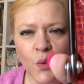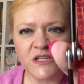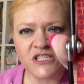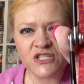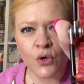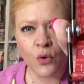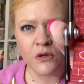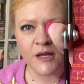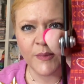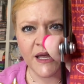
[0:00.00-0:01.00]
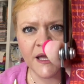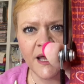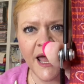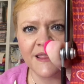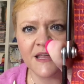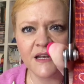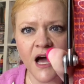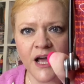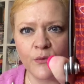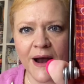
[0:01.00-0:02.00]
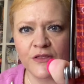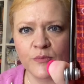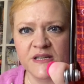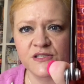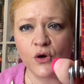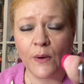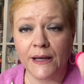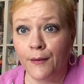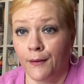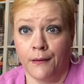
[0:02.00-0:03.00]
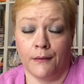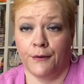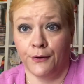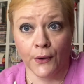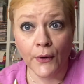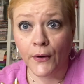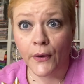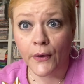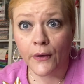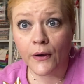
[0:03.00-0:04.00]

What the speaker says: which is totally me. And then I'd rather be sewing. Duh.